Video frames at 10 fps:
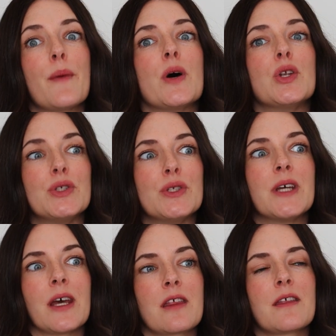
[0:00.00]
them to
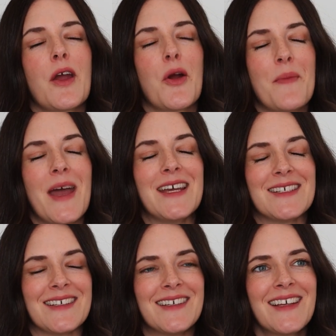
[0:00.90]
death. They're
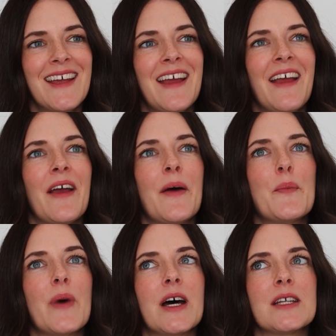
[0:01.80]
amazing.
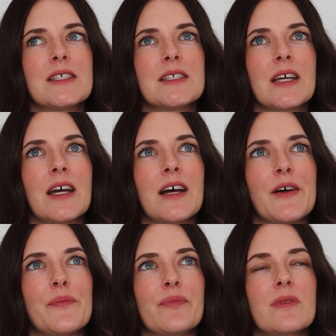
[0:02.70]
But
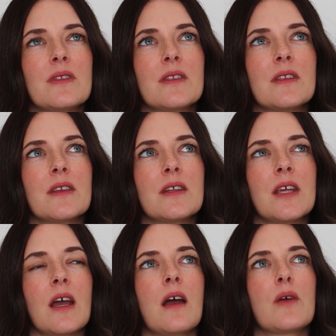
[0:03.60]

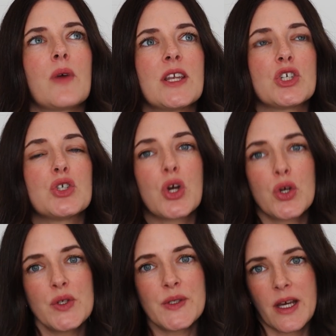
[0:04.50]
yeah, I went
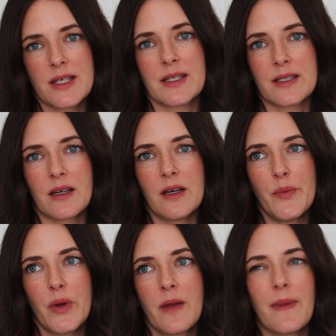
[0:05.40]
2 sizes
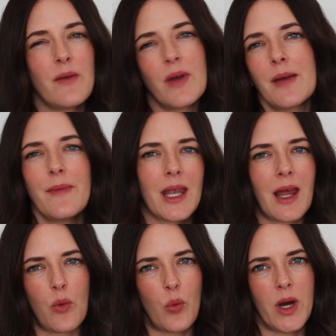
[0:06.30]
up. They recommend
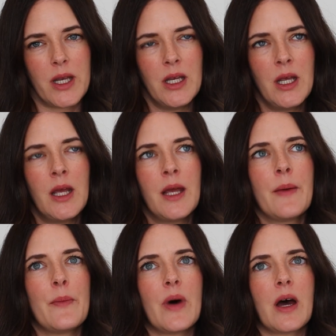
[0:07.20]
like 1,
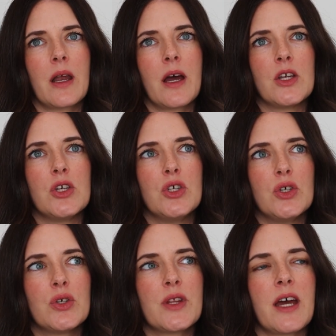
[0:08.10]
but I
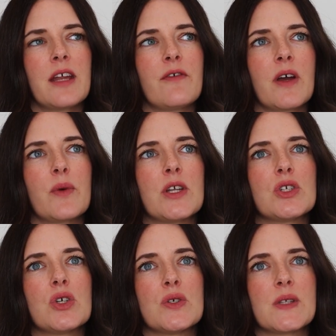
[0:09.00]
knew that if I
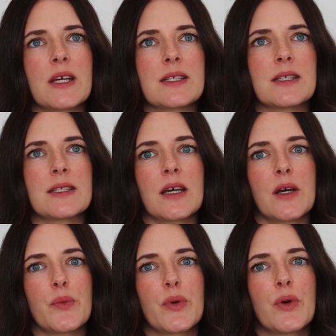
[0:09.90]
went 2 sizes
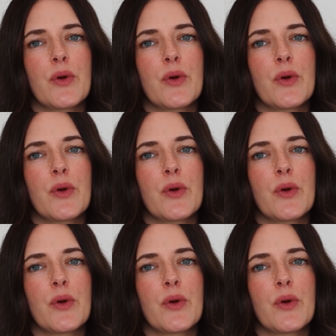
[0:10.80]
up